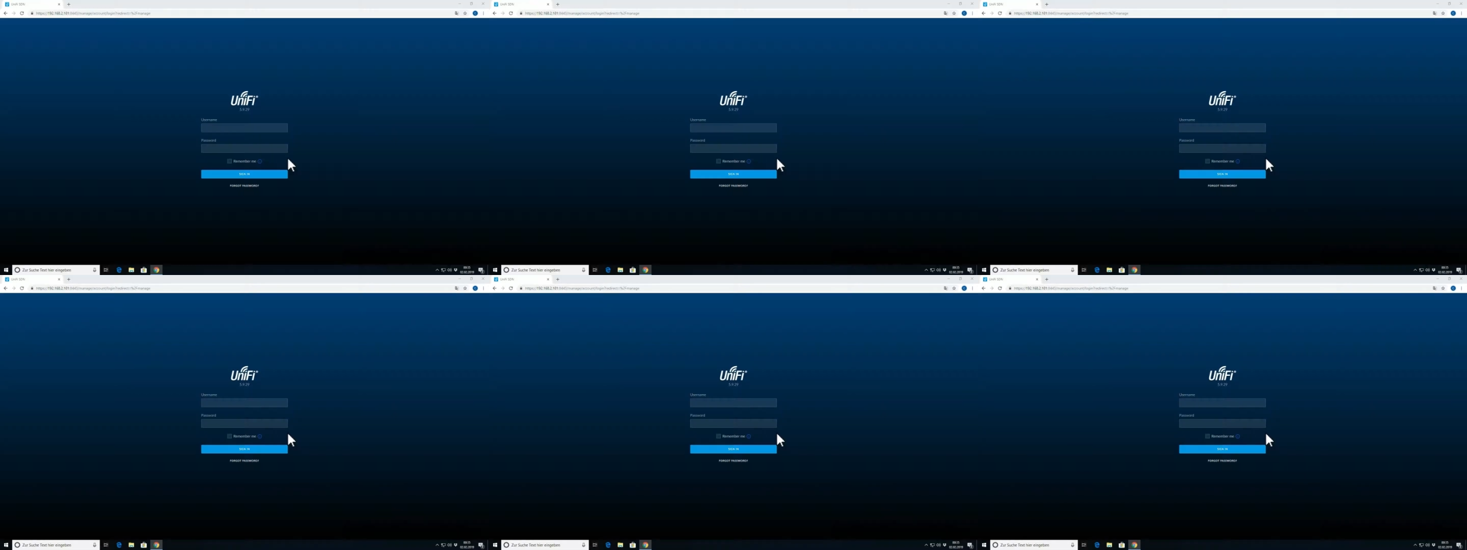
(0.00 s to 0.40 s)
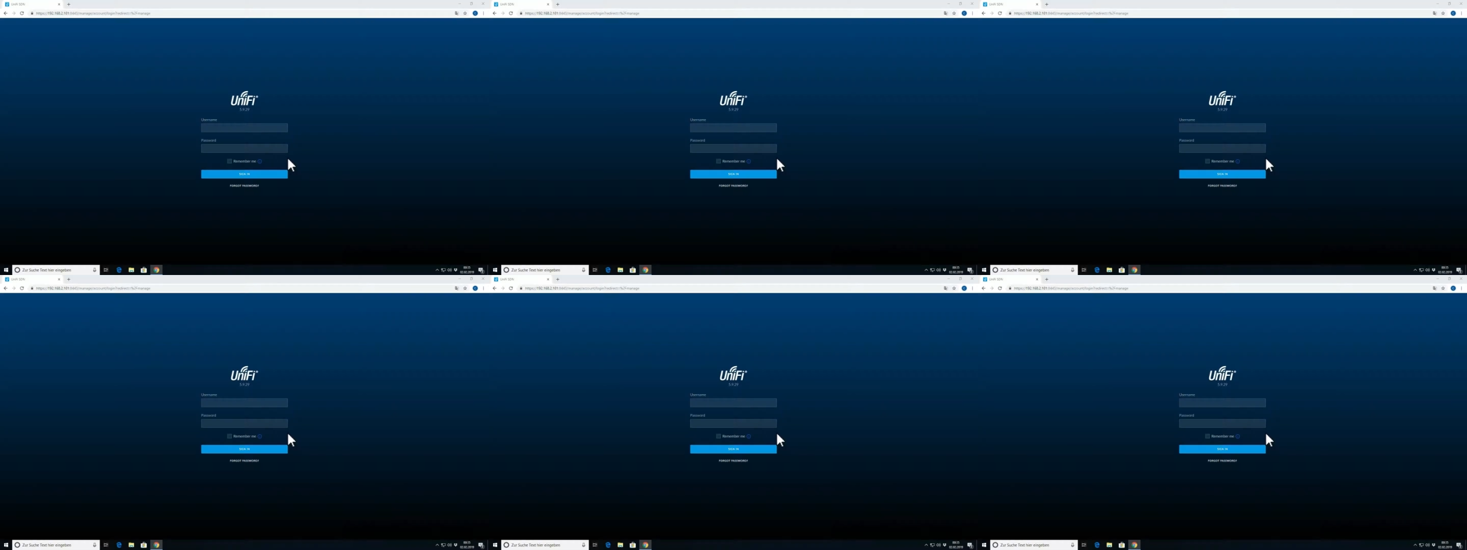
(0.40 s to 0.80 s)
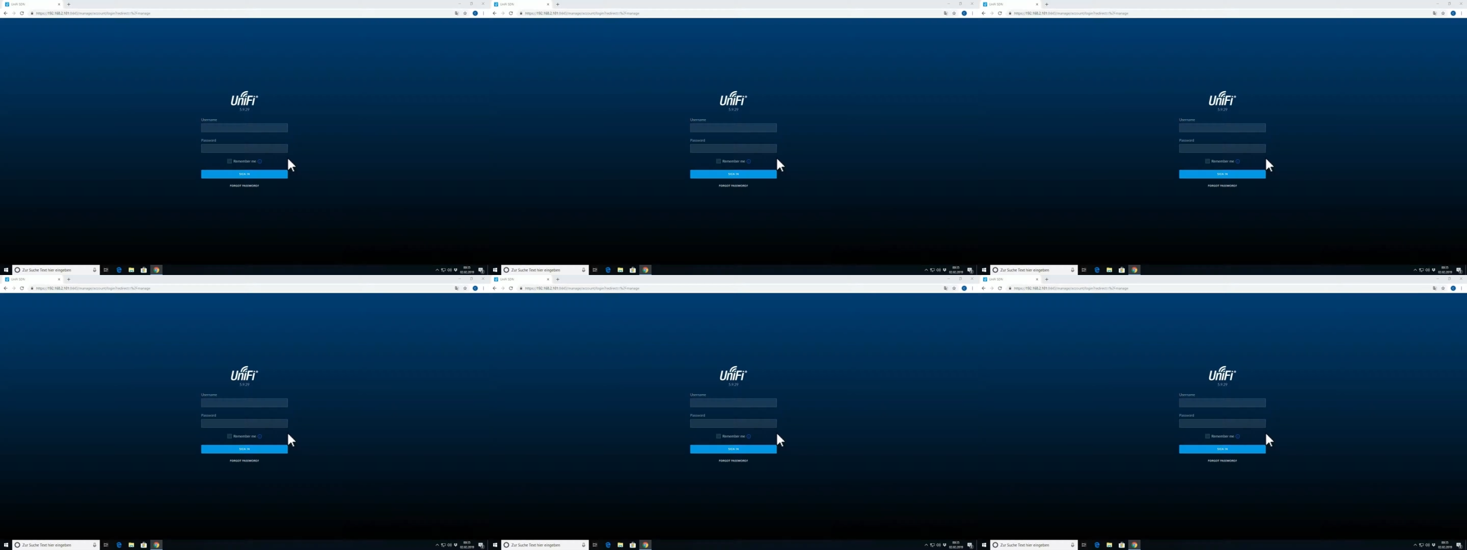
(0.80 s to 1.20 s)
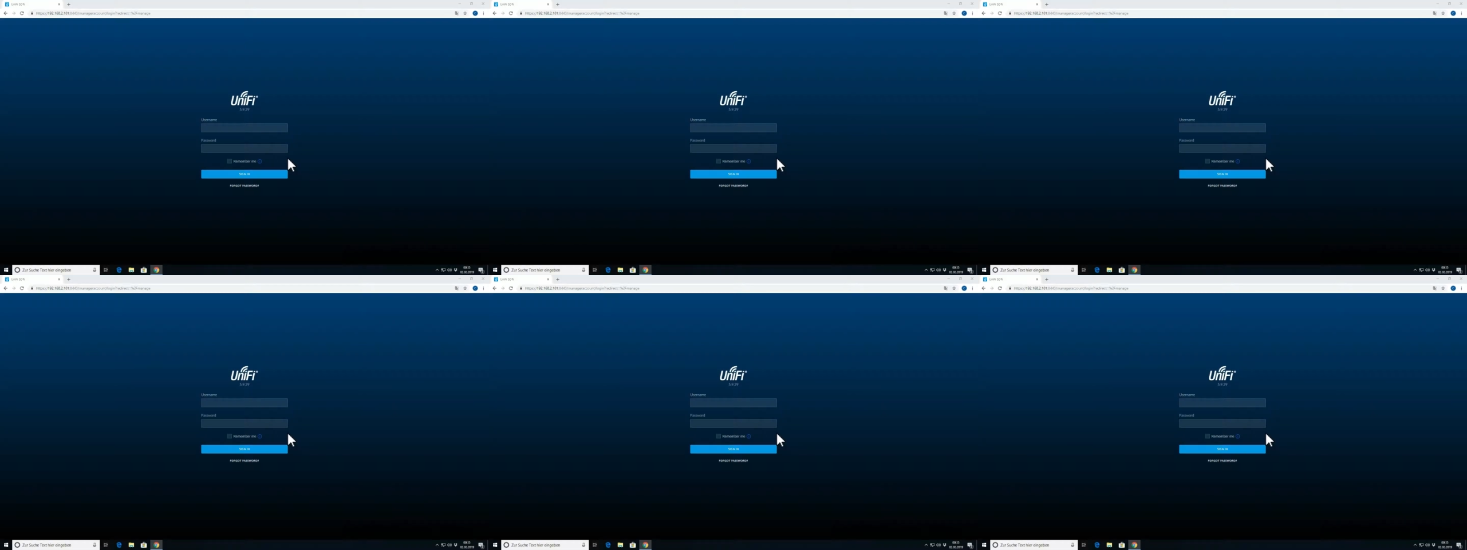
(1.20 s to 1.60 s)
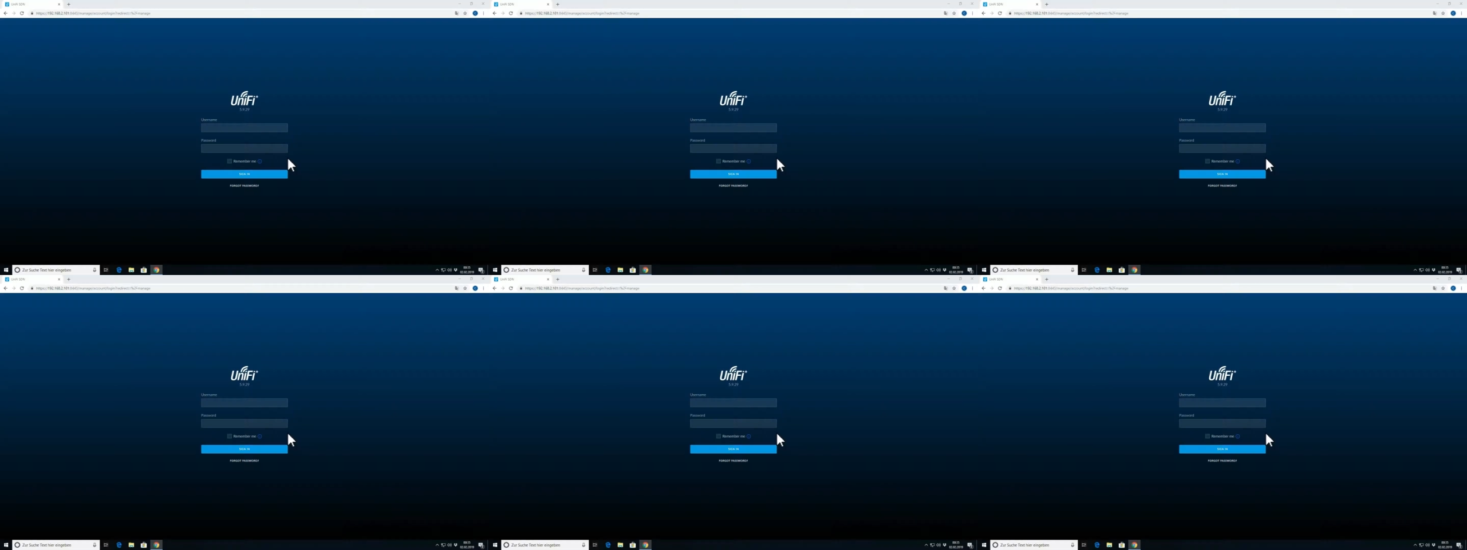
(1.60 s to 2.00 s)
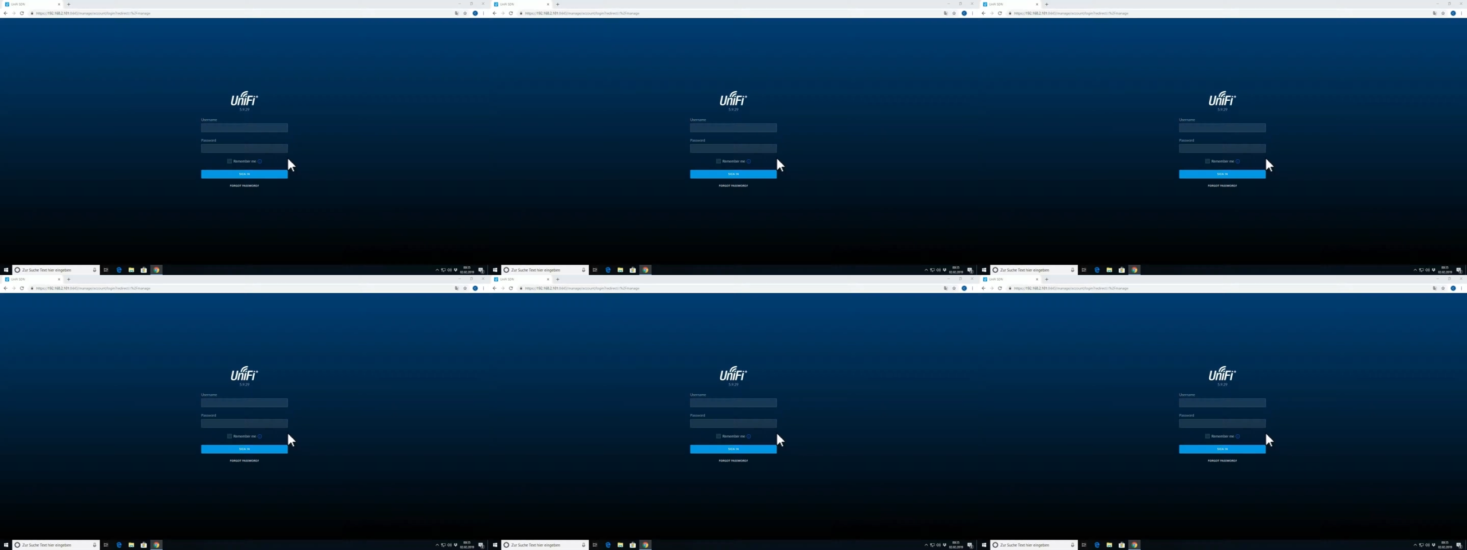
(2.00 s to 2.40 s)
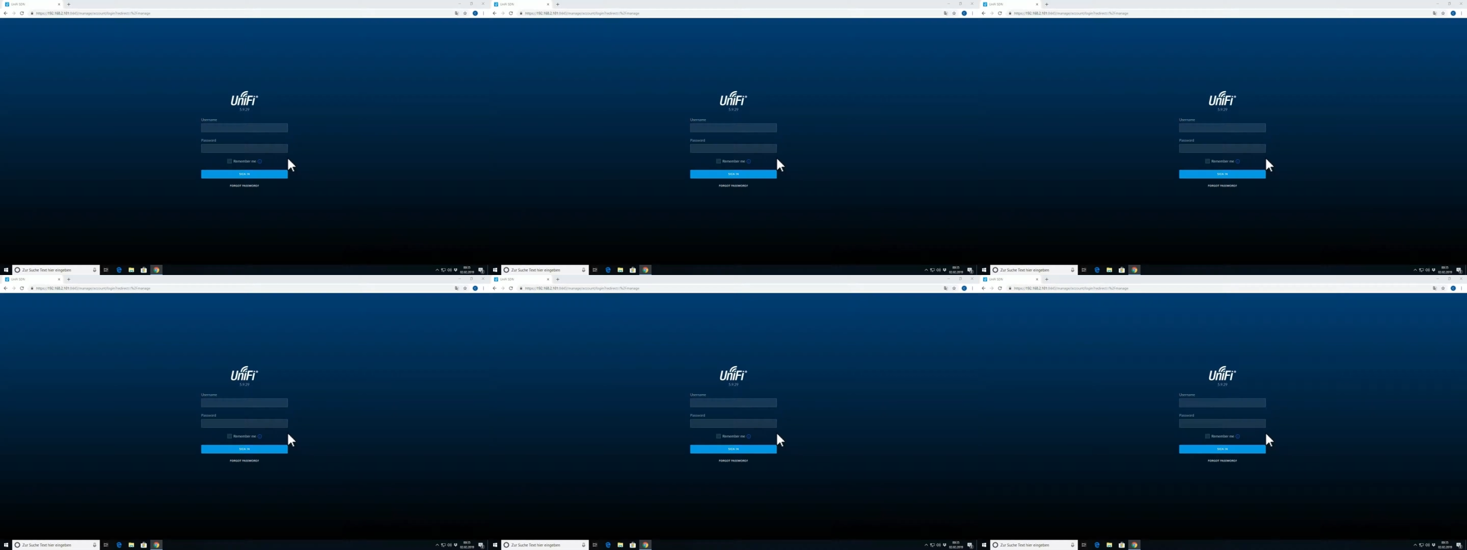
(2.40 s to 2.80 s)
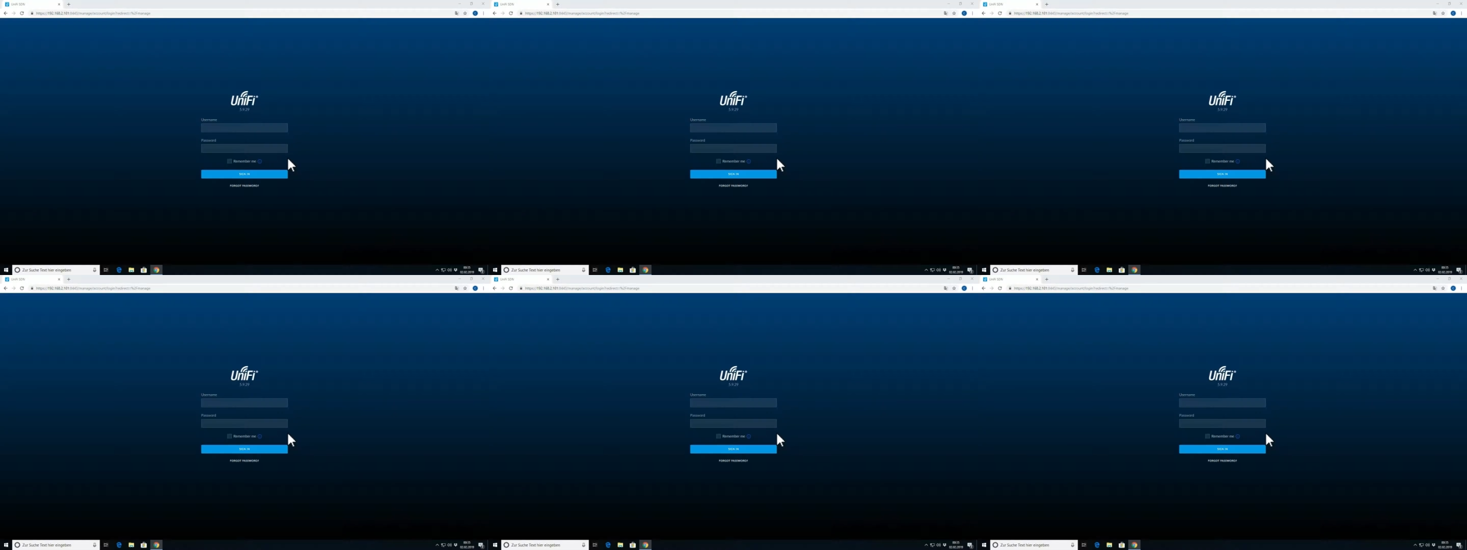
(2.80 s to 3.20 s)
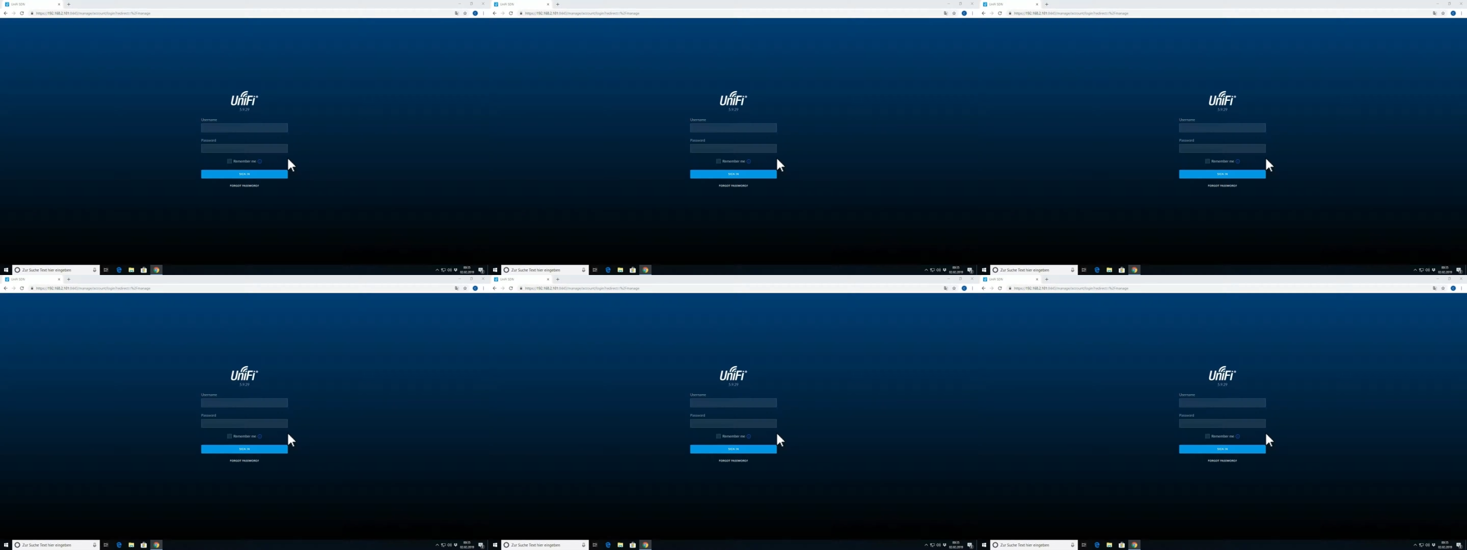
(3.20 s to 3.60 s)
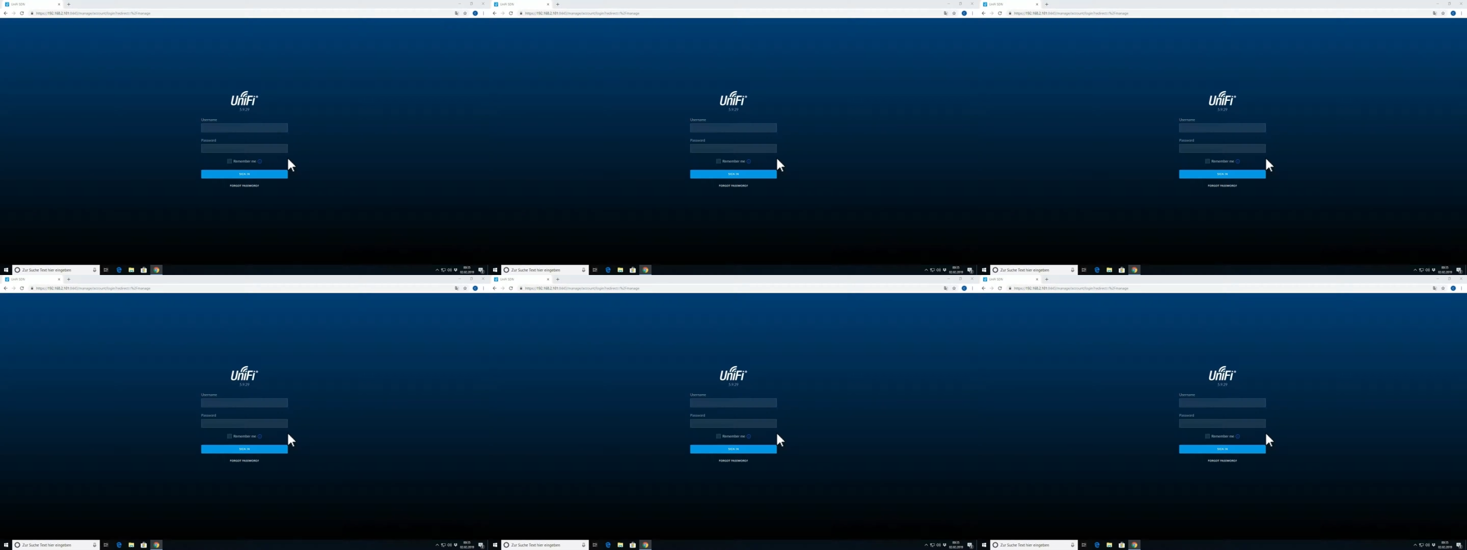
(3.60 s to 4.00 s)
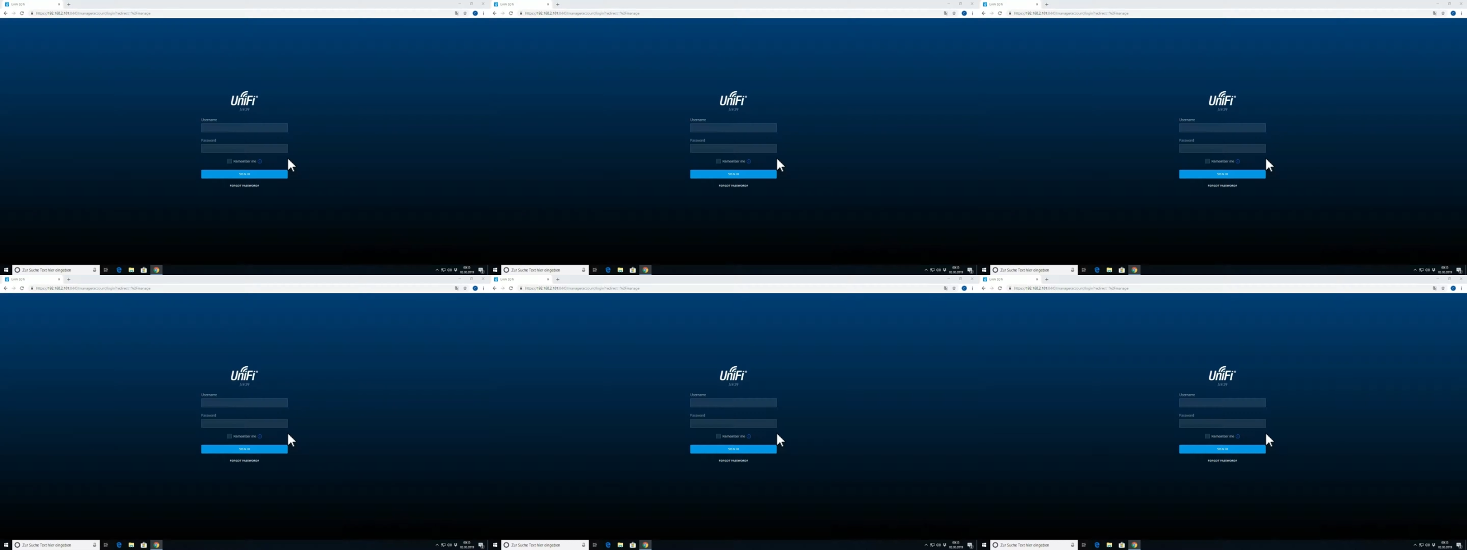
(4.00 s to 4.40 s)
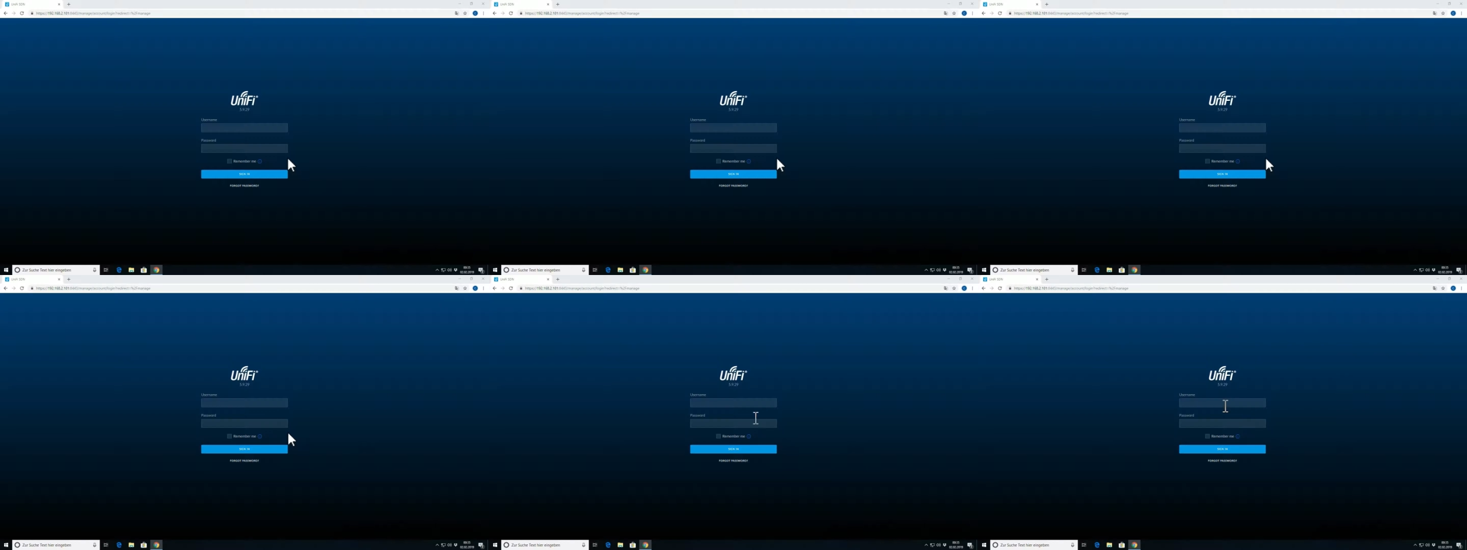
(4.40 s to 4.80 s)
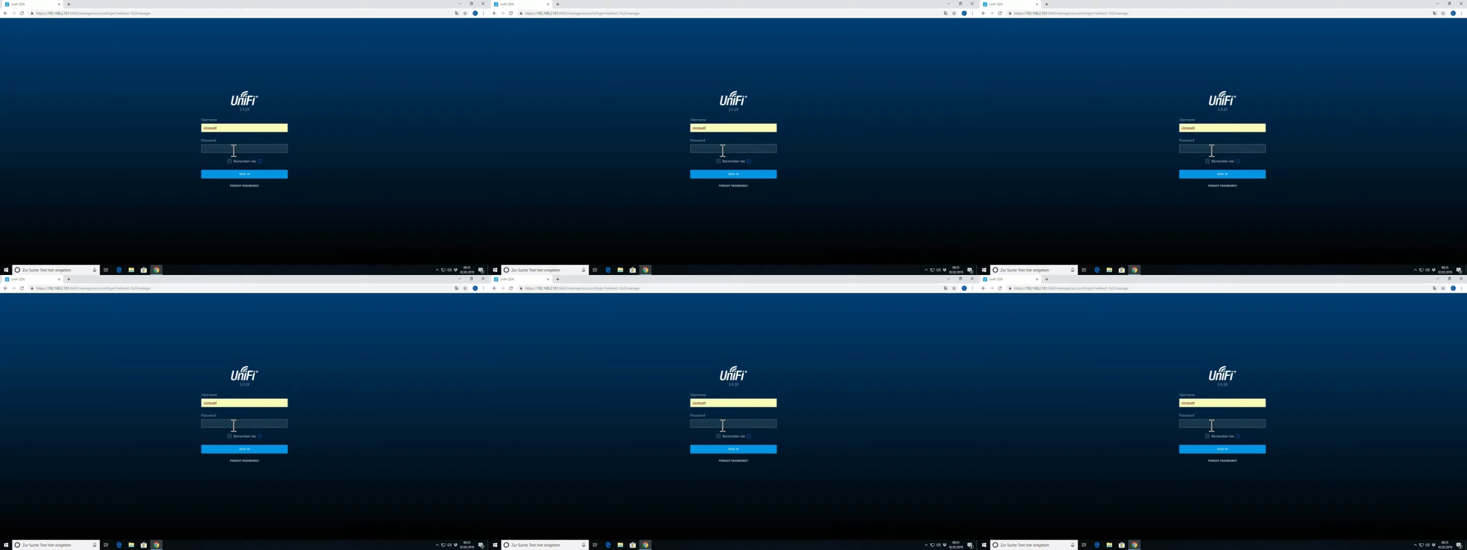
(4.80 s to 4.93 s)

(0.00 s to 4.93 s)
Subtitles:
No face is visible, so there are no lips to read.